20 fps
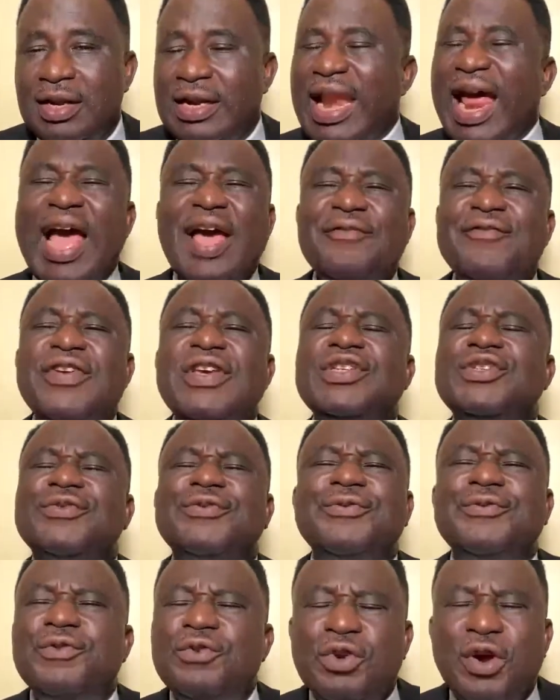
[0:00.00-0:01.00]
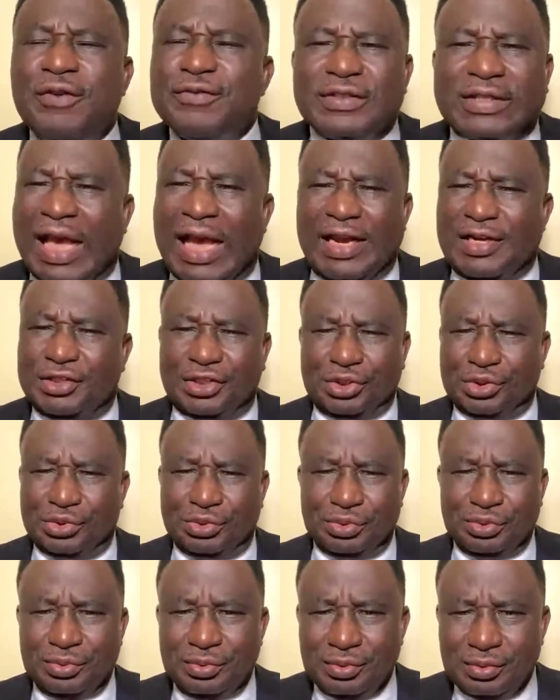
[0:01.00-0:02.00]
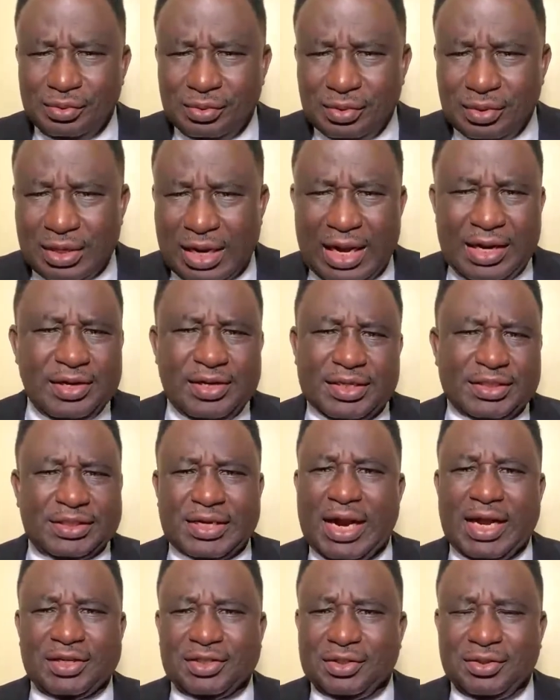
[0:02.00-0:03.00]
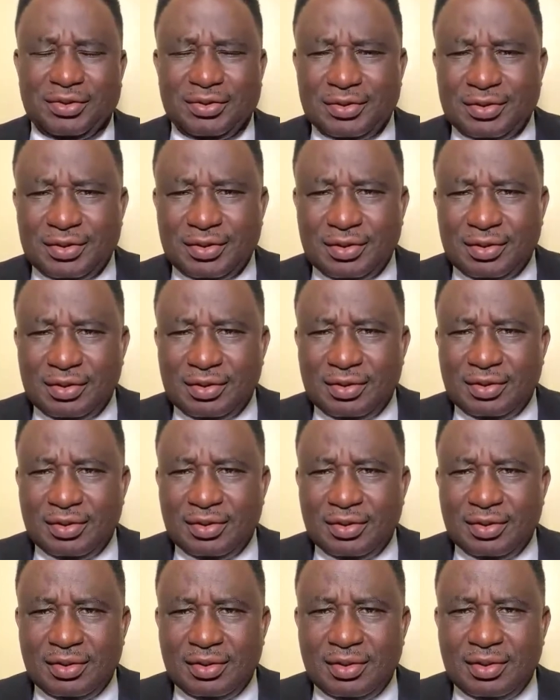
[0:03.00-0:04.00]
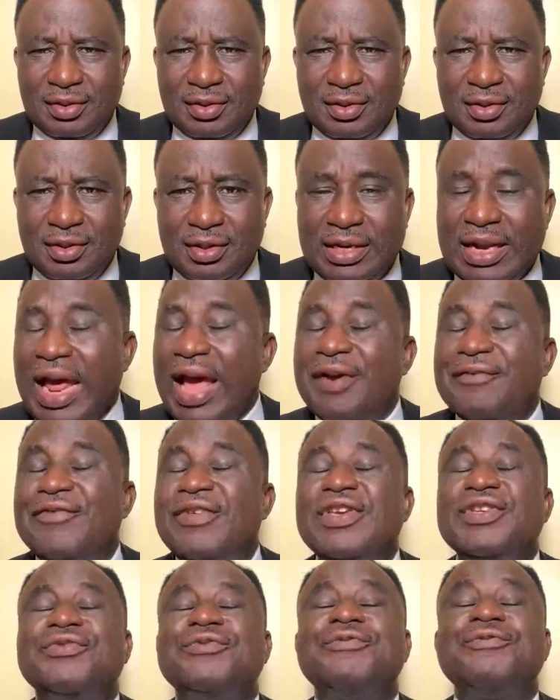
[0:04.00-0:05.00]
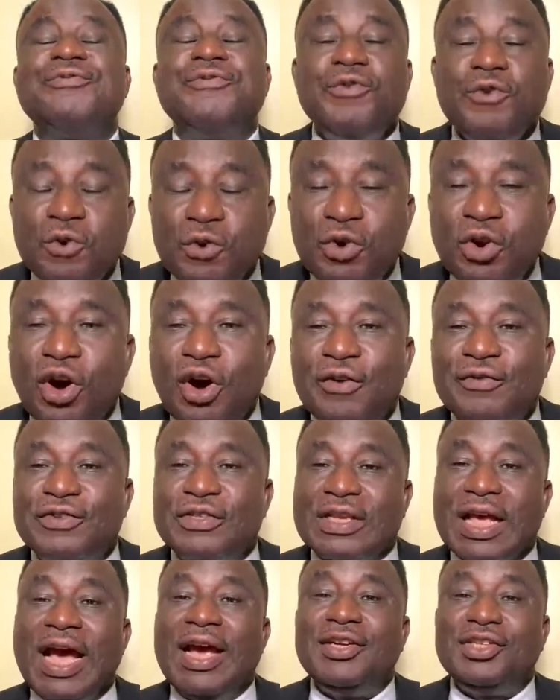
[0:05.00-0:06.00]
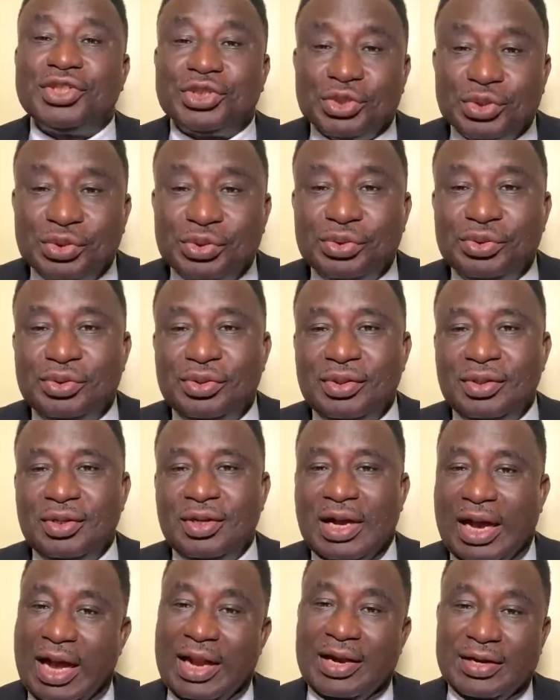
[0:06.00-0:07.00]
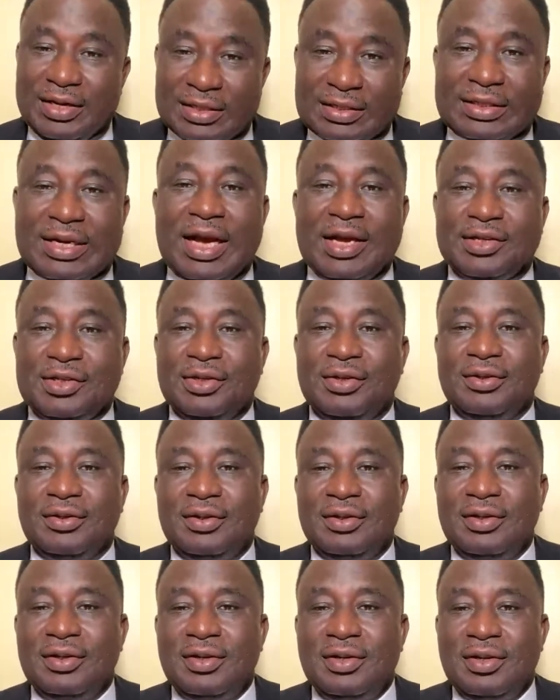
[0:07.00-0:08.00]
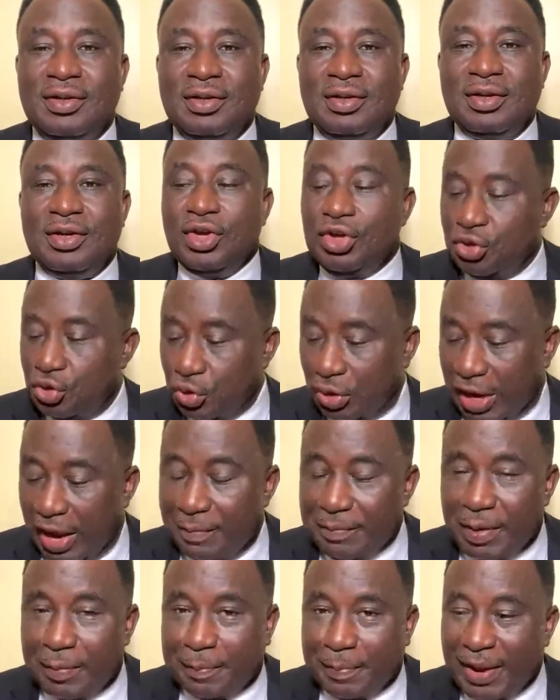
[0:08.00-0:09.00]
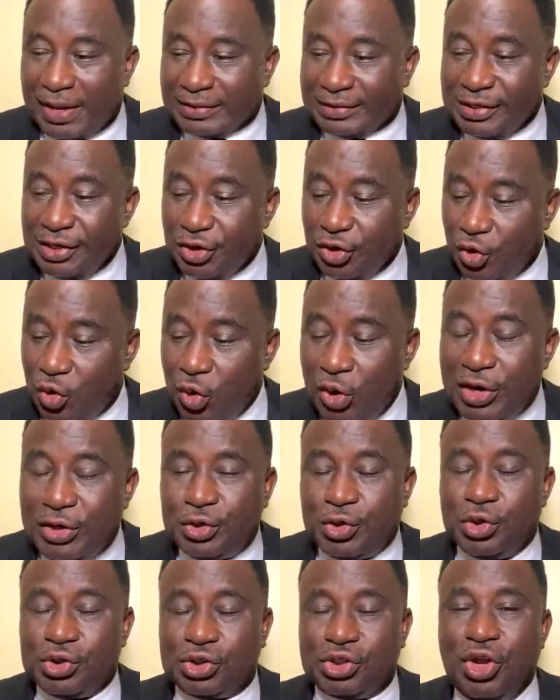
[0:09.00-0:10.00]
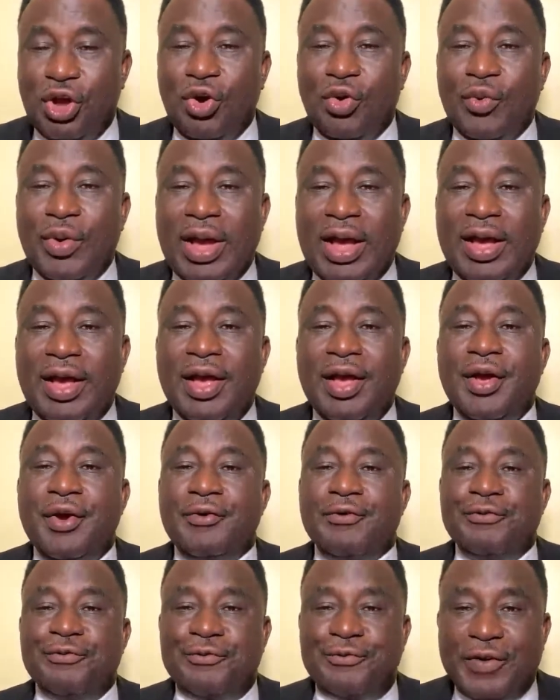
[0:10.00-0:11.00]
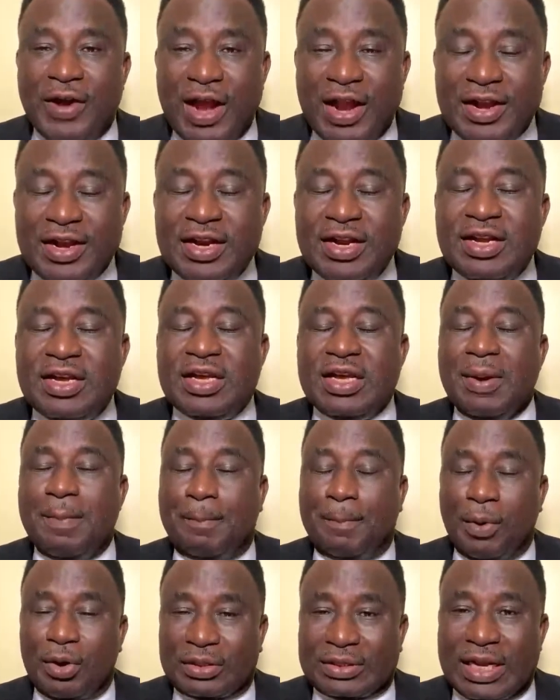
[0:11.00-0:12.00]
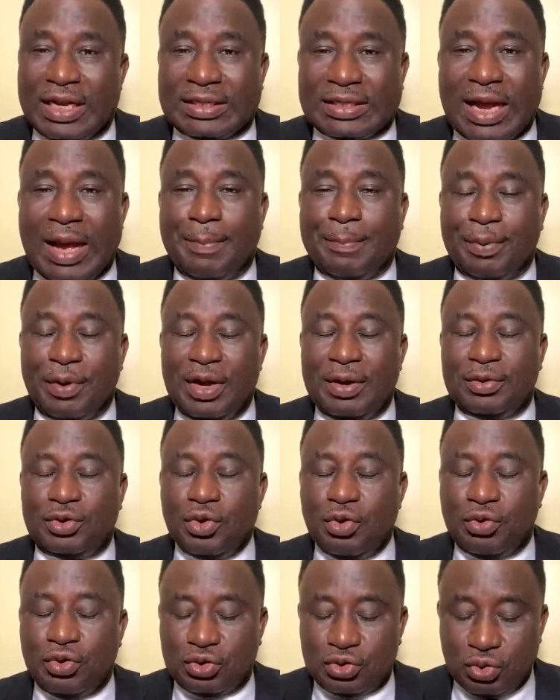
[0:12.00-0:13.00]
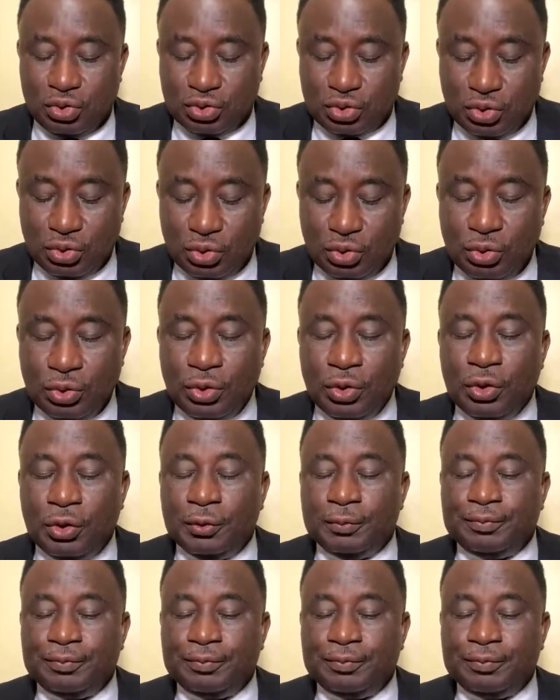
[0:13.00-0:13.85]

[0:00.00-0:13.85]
Life is full of sideshow and distractions. Life is full of sideshow and distraction. You can be passing, going to somewhere very important to